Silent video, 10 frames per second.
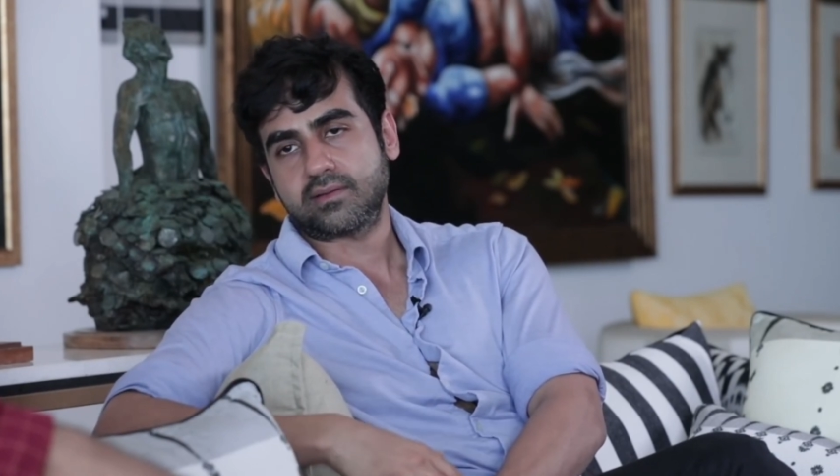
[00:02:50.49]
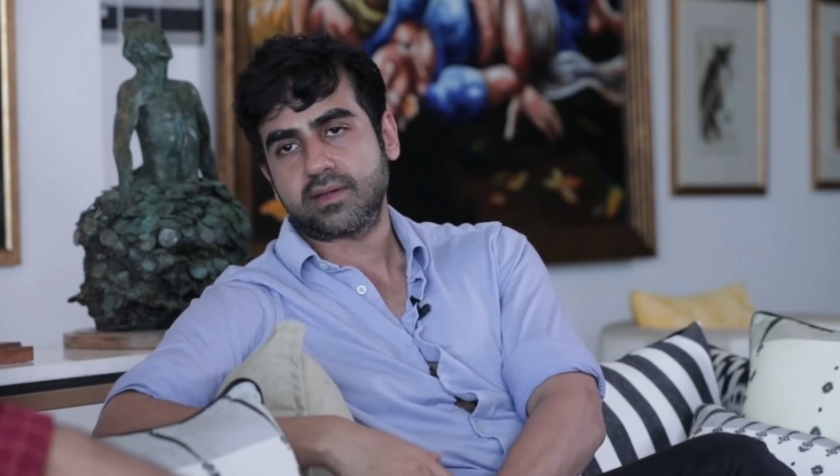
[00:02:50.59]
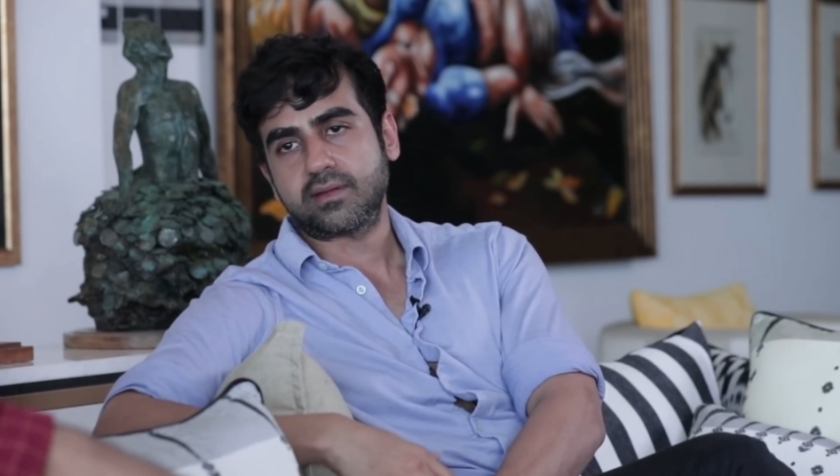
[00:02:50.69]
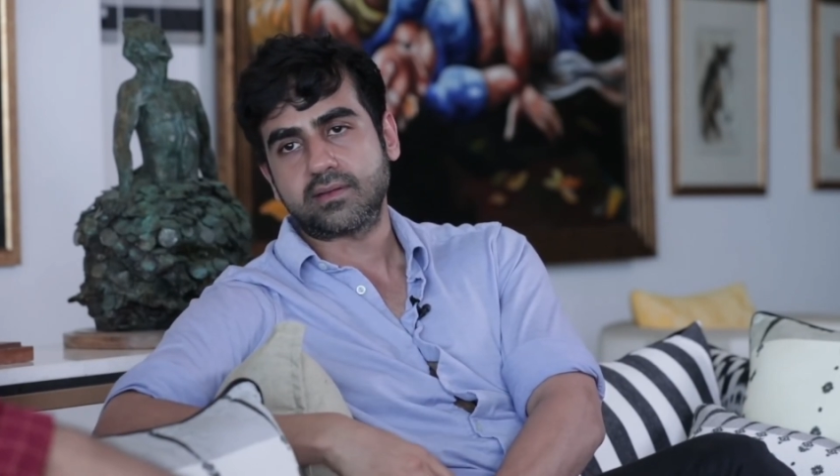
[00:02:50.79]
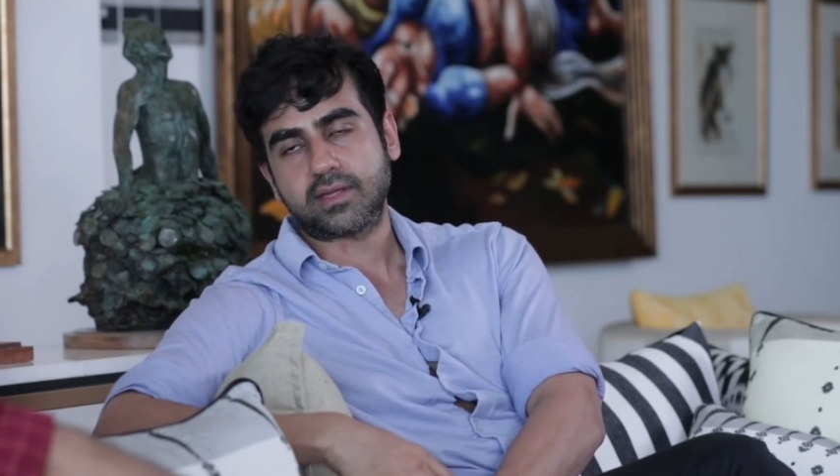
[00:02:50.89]

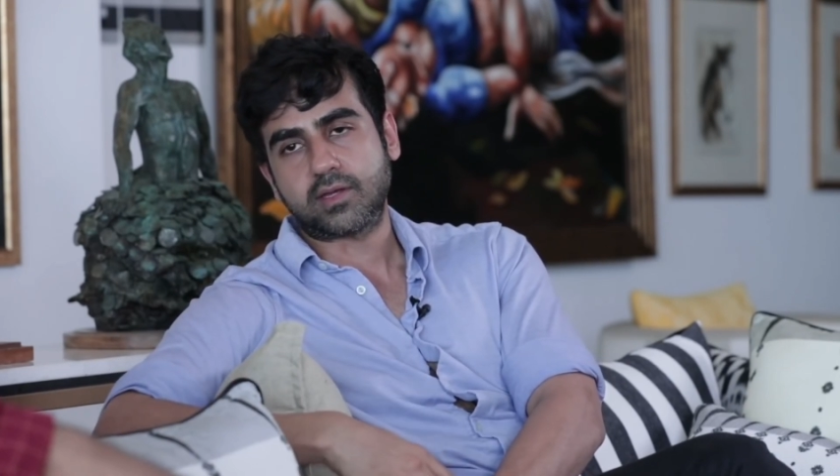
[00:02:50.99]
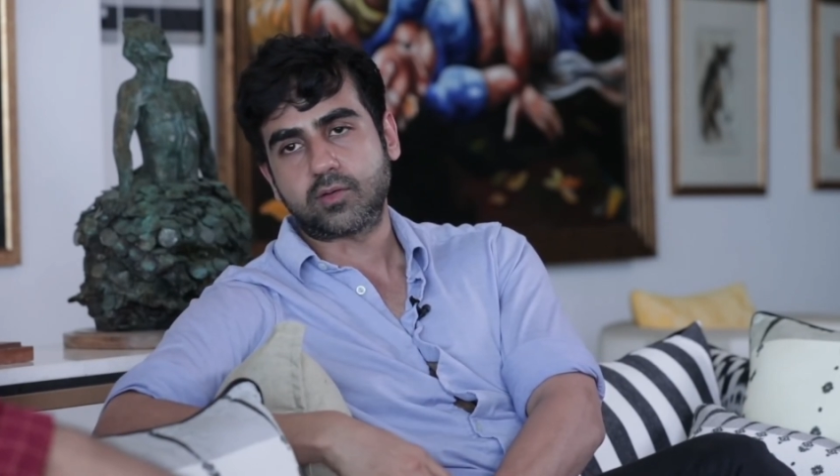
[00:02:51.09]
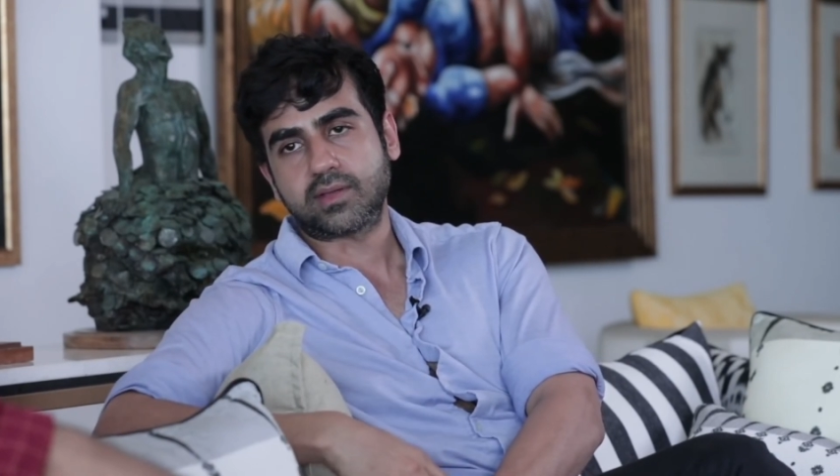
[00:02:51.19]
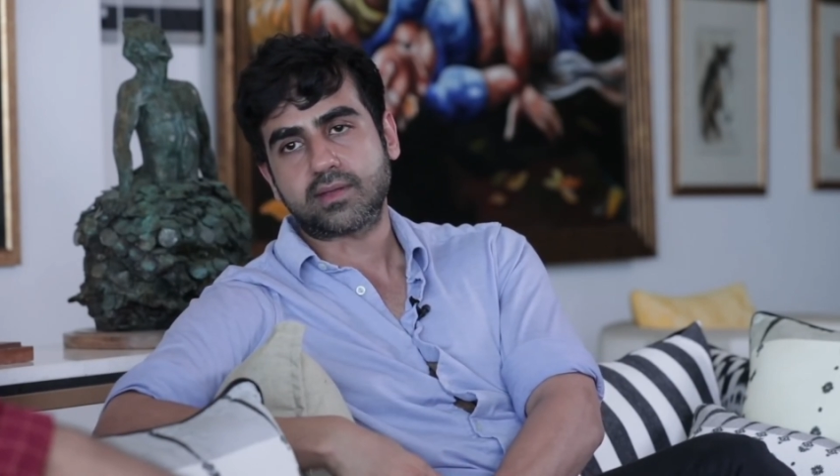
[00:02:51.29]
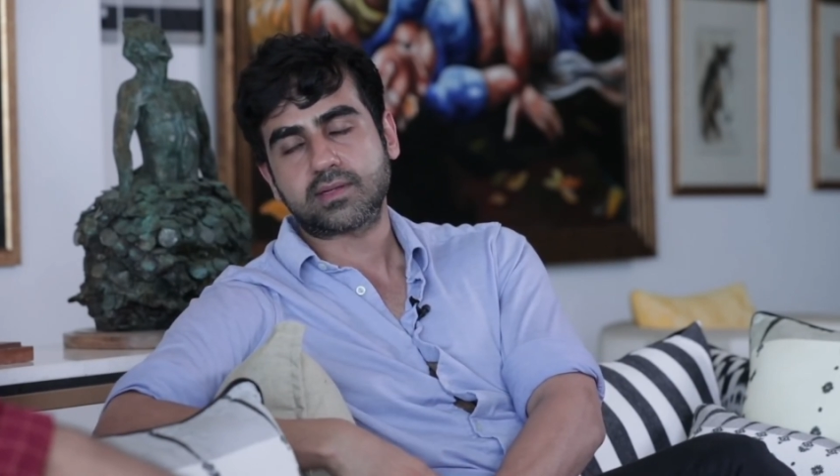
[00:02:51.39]
there in the
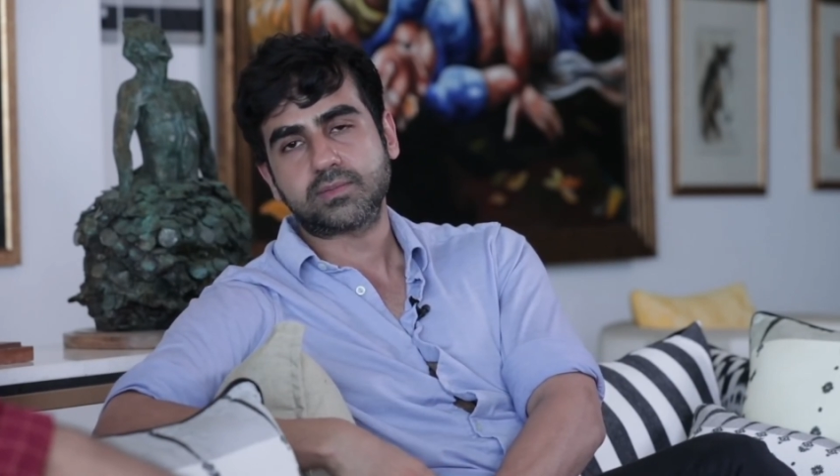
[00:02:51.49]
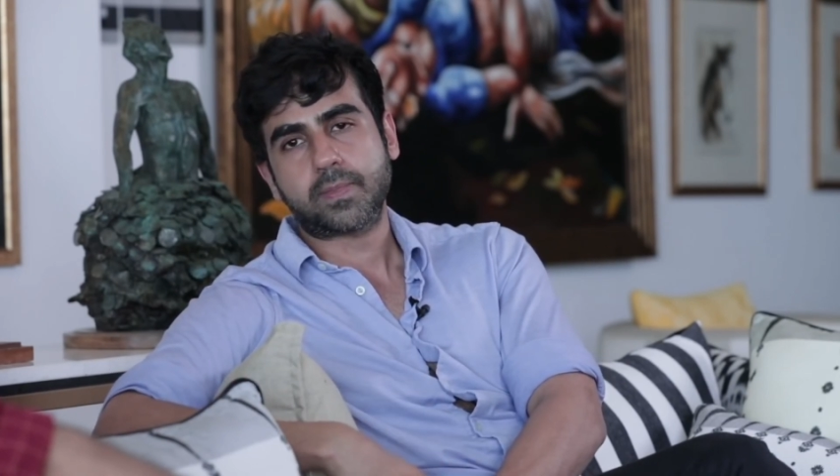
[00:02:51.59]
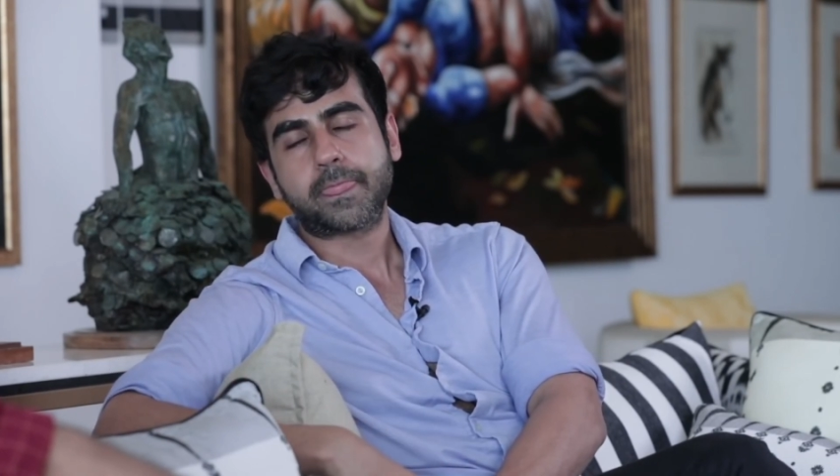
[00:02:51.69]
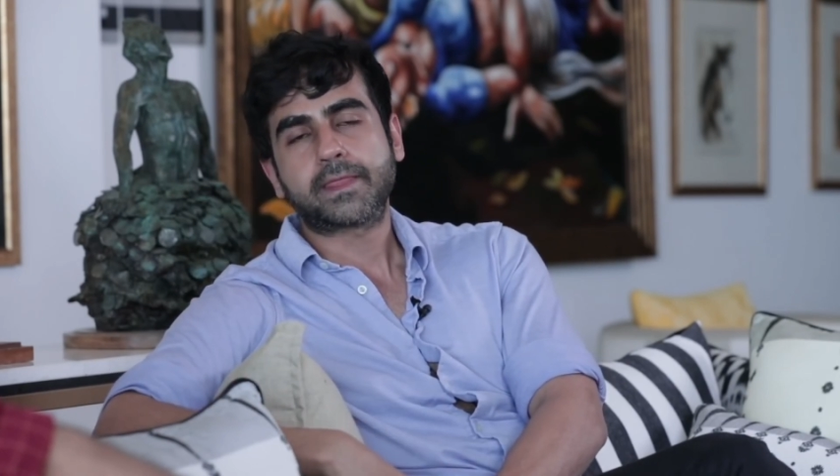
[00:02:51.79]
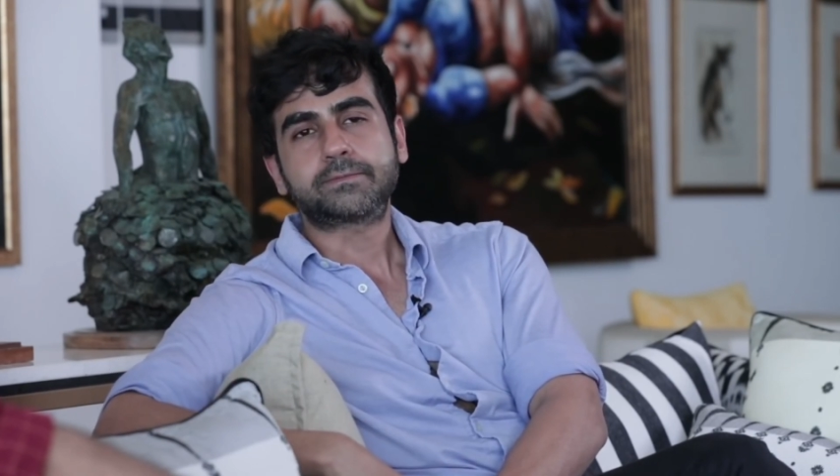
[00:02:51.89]
ecosystem?